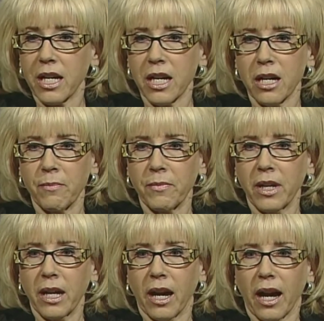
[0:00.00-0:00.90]
Um,
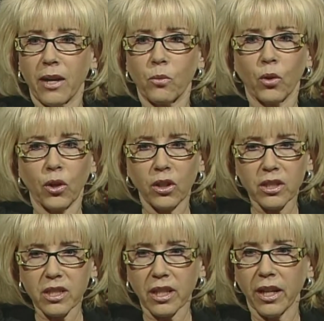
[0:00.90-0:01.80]
I worked.